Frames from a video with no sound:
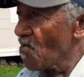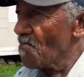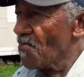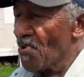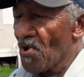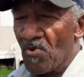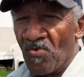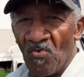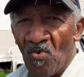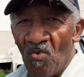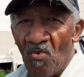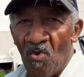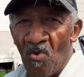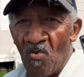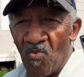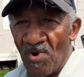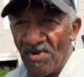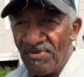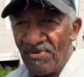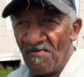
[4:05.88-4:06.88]
broke
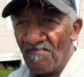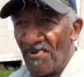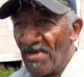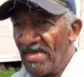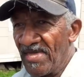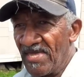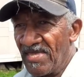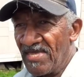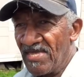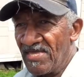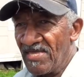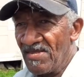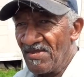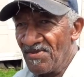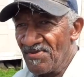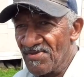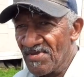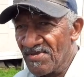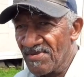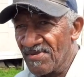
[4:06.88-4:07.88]
window
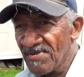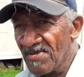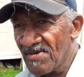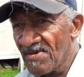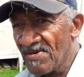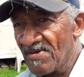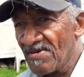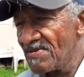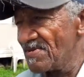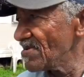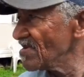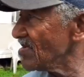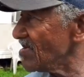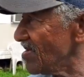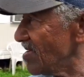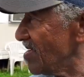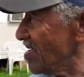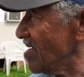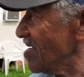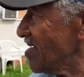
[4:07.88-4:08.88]
panes, and
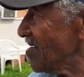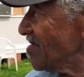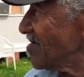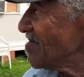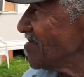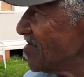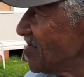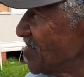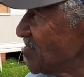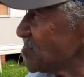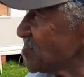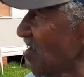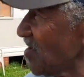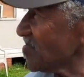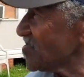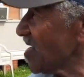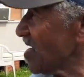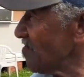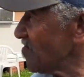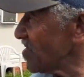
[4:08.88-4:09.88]
they
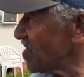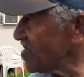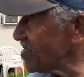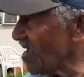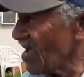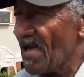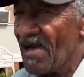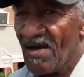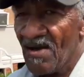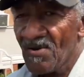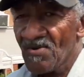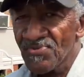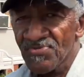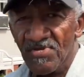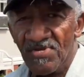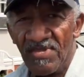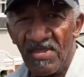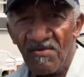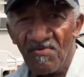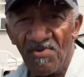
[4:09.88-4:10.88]
started coming in the house
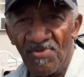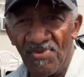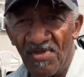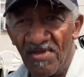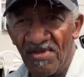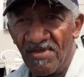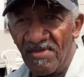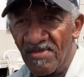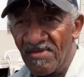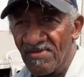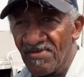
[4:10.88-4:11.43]
and everything.